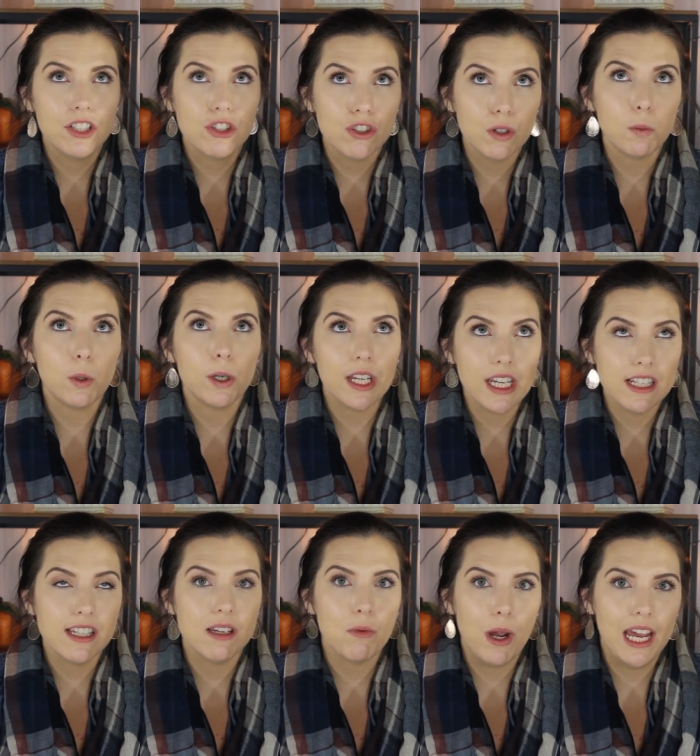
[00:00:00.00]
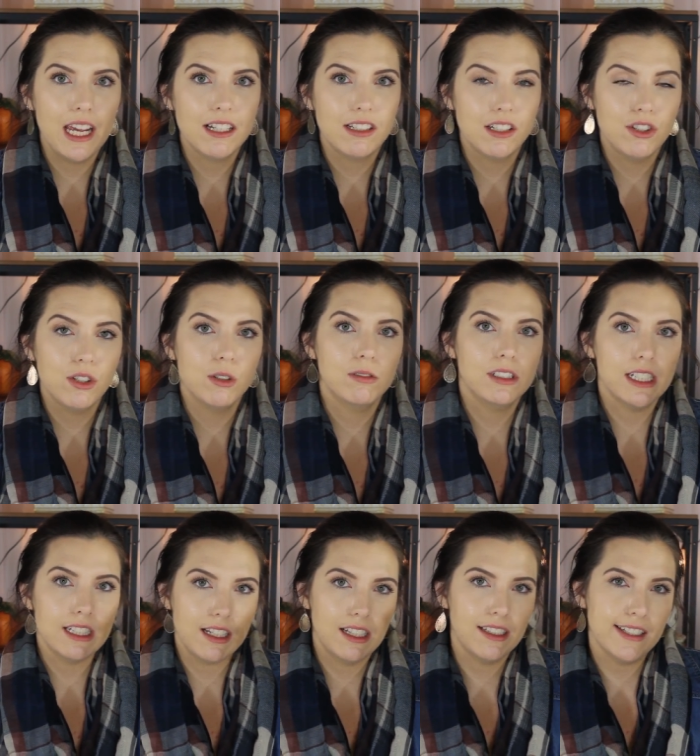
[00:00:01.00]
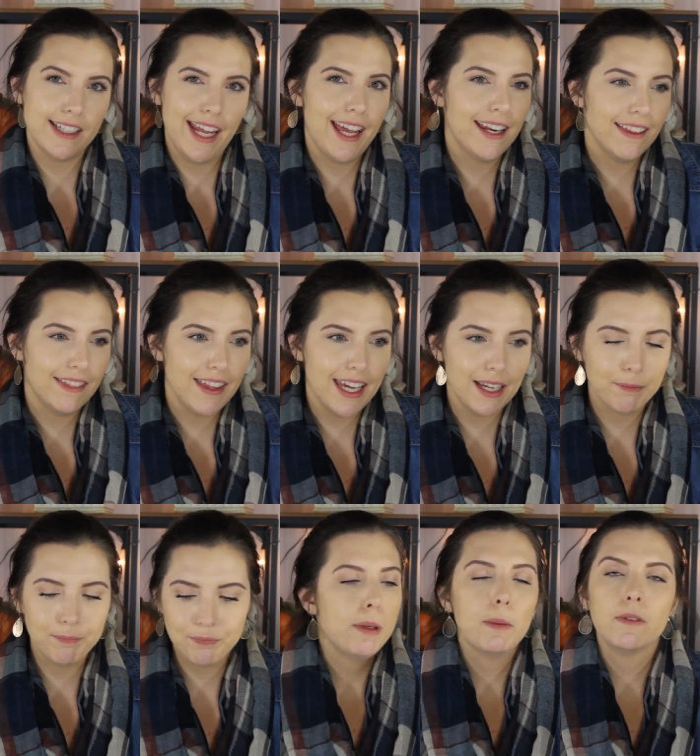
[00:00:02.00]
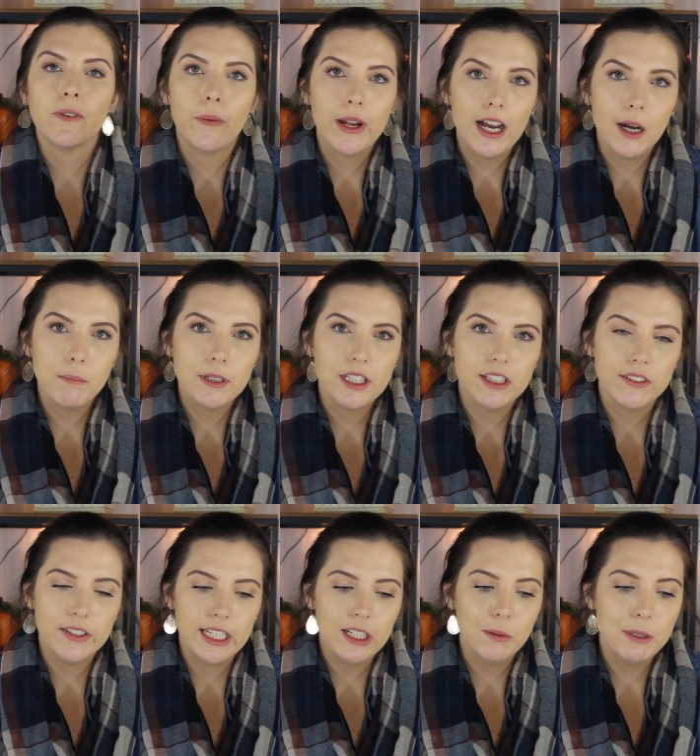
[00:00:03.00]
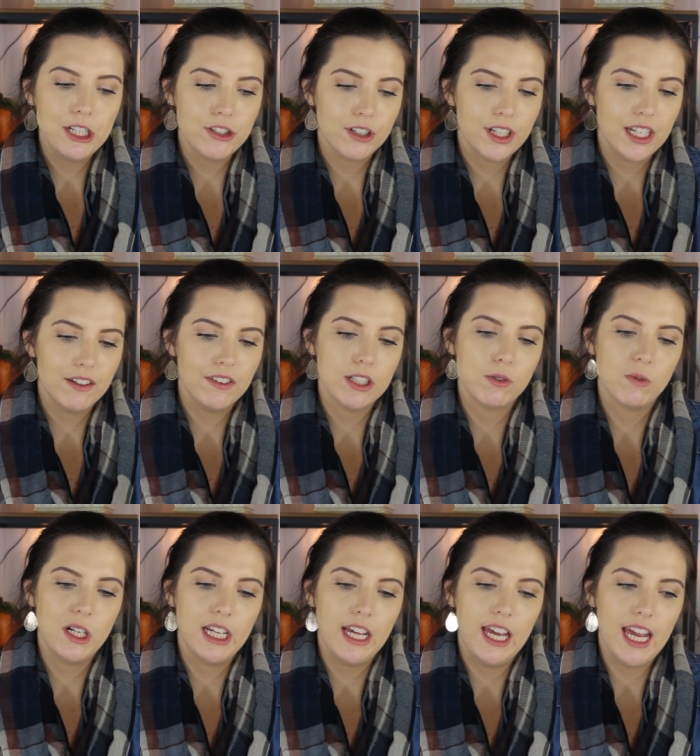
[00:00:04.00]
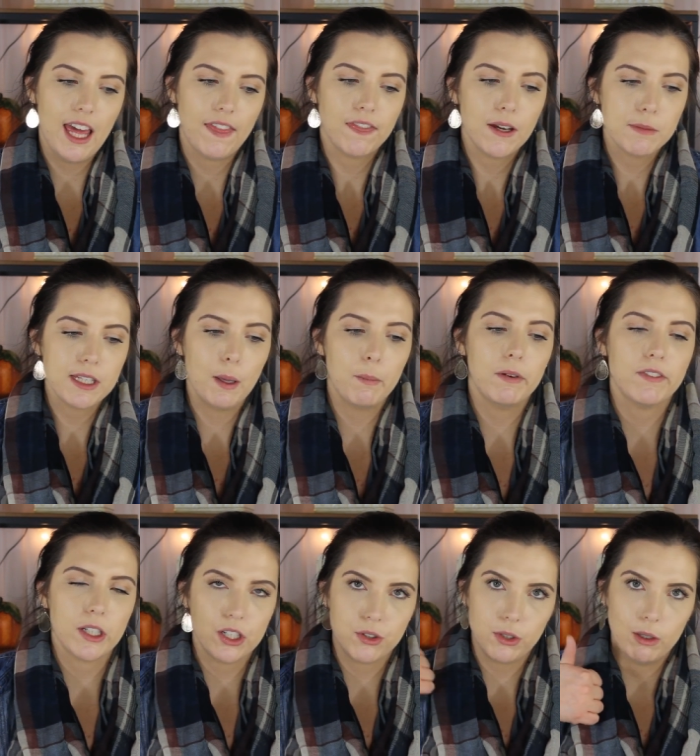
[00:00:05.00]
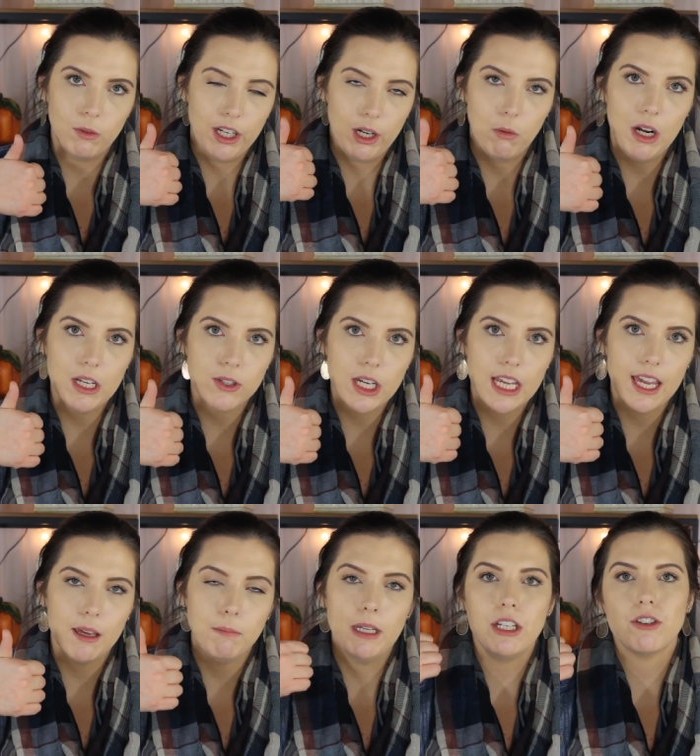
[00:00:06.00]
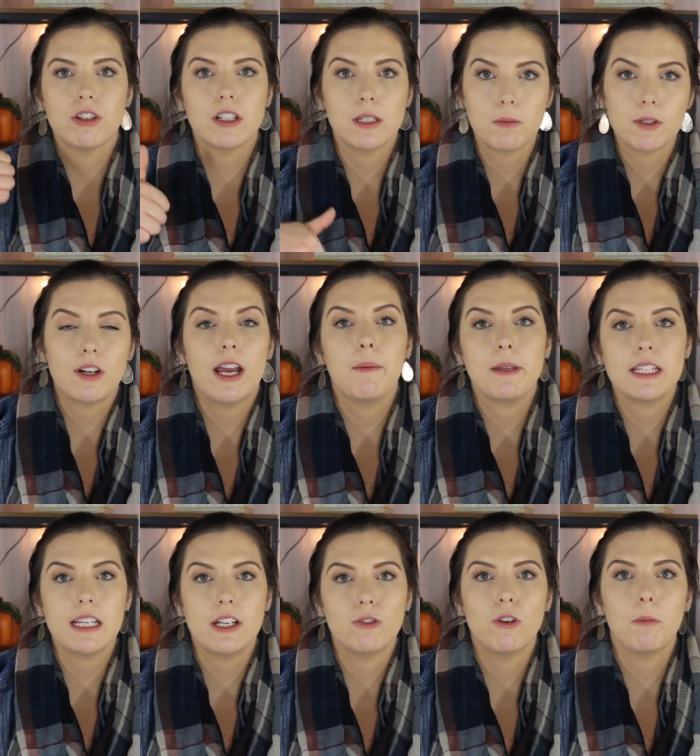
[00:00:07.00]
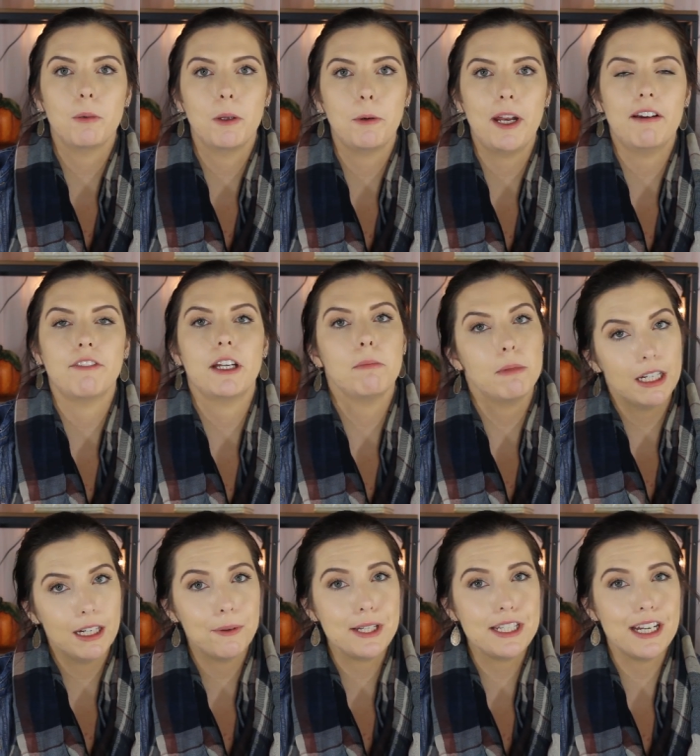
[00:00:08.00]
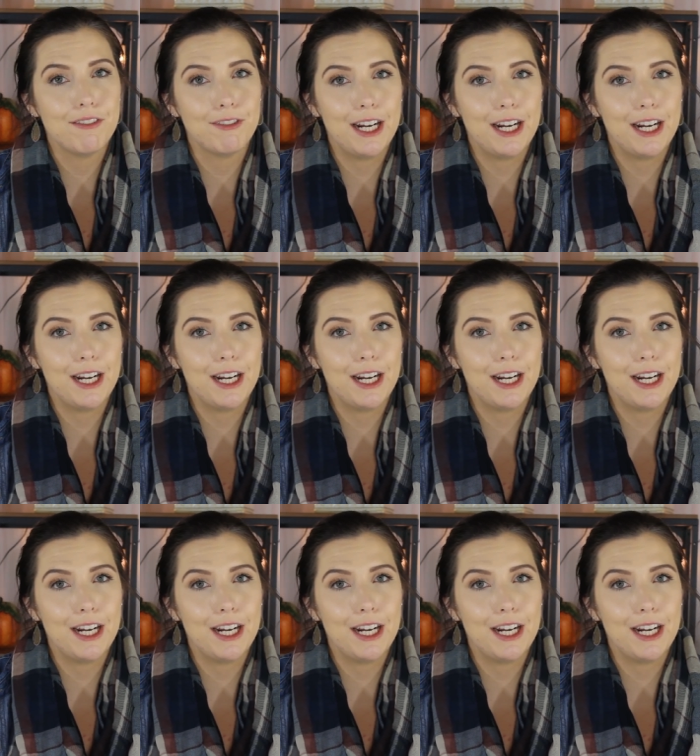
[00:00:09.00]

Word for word: super easy way to do the sunless tanning thing. But before we hop into the video, be sure to give this one a thumbs up if you're enjoying while you're watching and be sure to subscribe because I do upload every Monday, Wednesday,